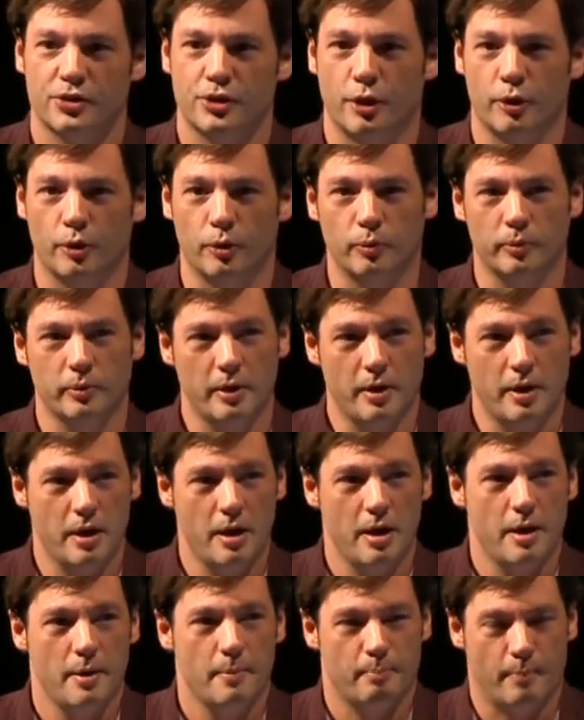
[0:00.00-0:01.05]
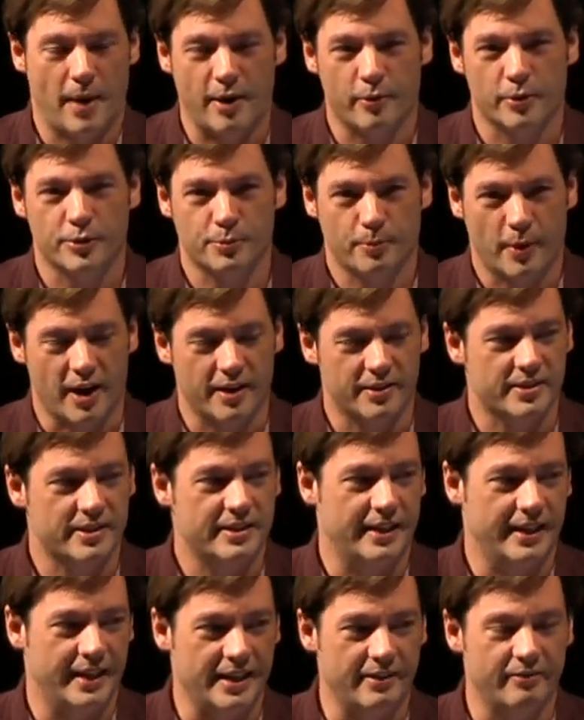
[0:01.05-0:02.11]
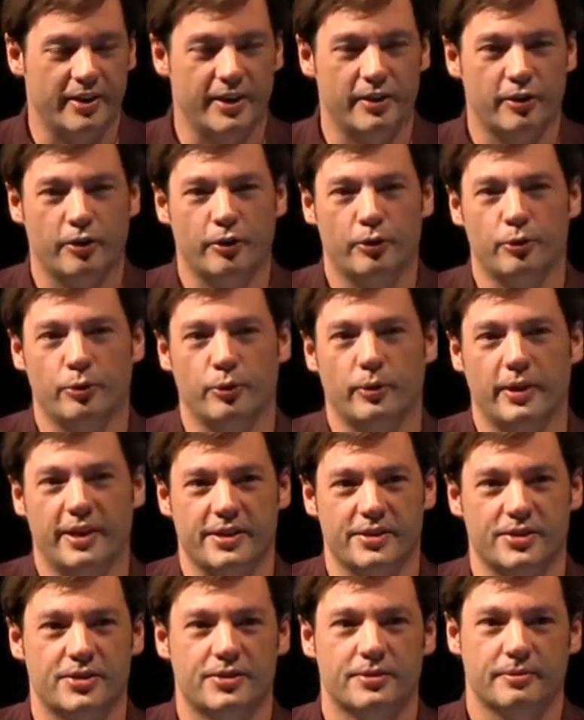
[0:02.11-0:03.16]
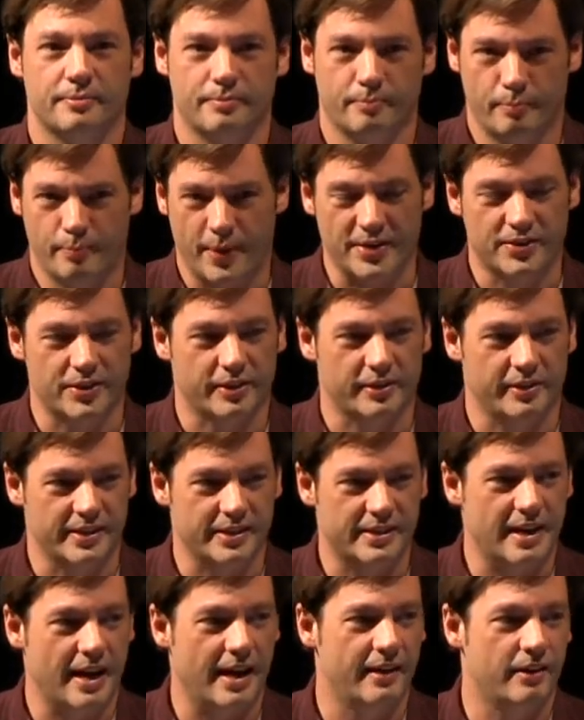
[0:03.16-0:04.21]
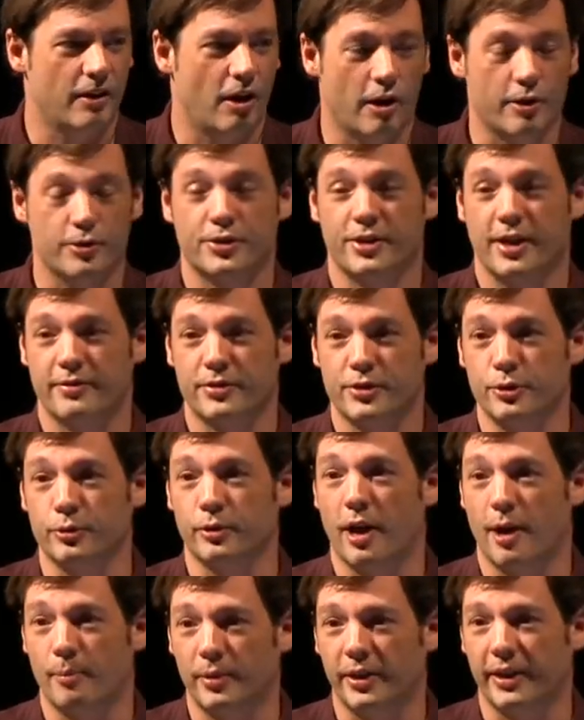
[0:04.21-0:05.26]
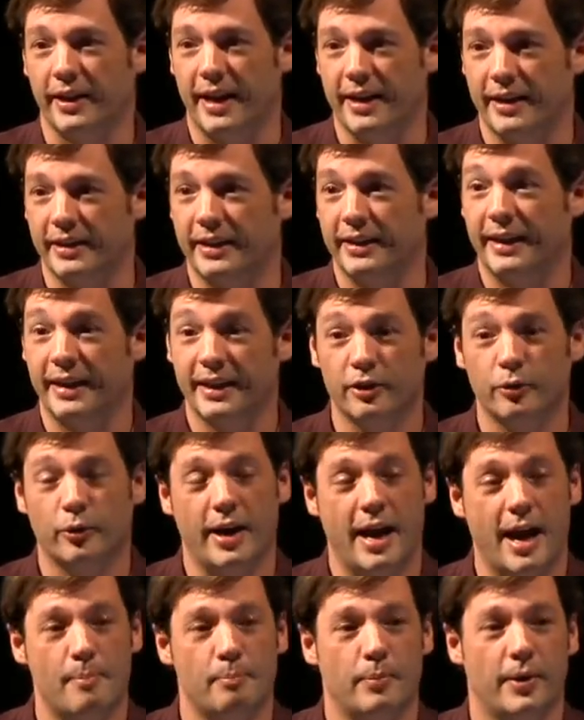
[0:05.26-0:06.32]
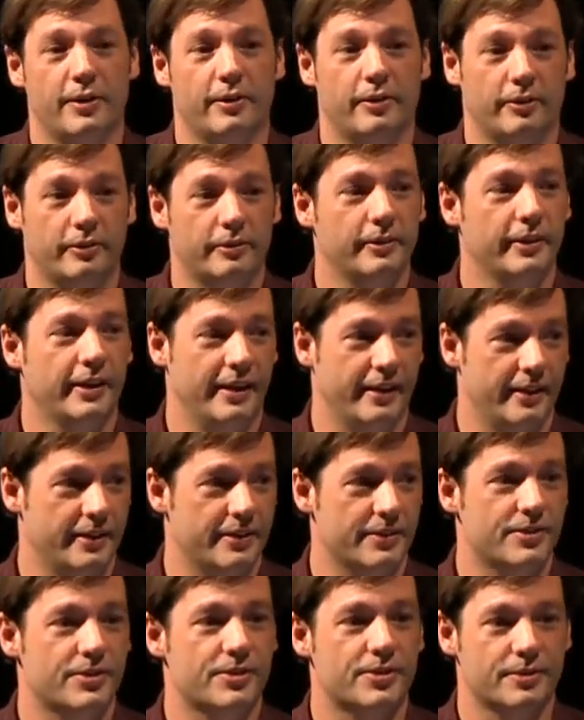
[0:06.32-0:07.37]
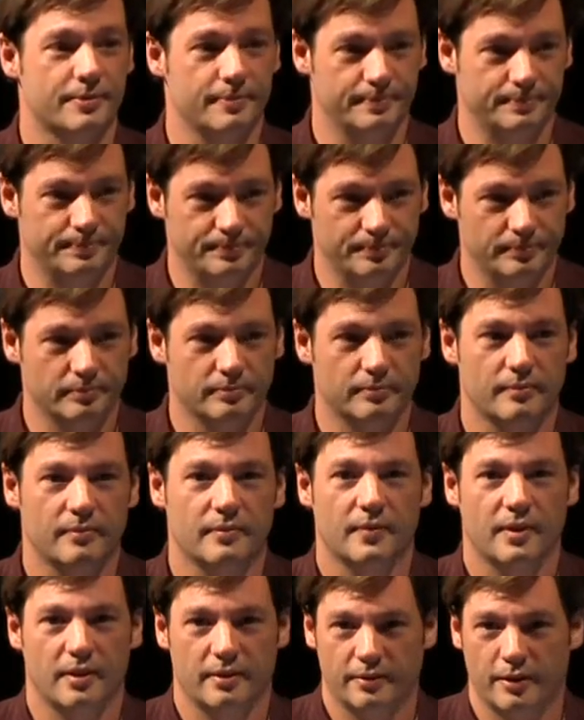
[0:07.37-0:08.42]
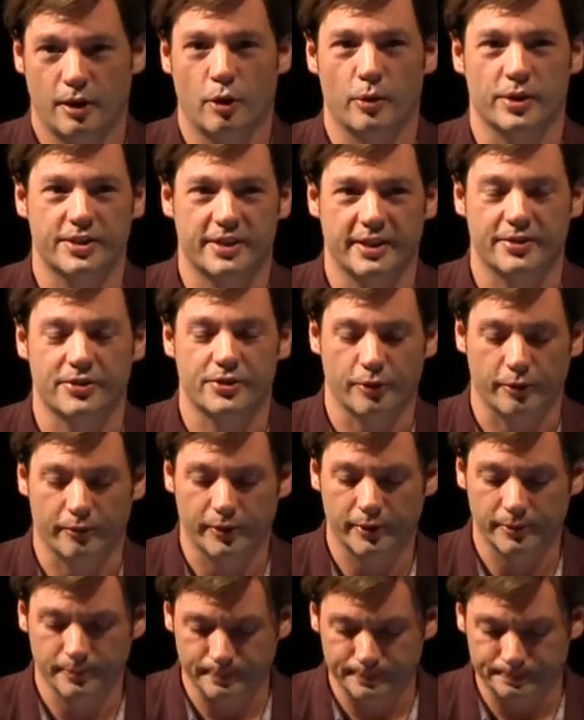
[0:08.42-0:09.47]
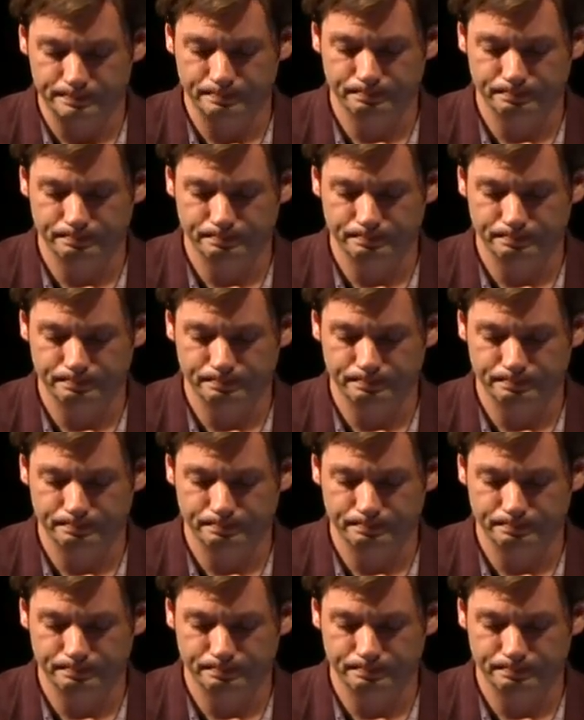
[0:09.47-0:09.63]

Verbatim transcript: So my response to any vendor who has basically said, our stuff's too complicated to get into an app bundle is OS 10 server.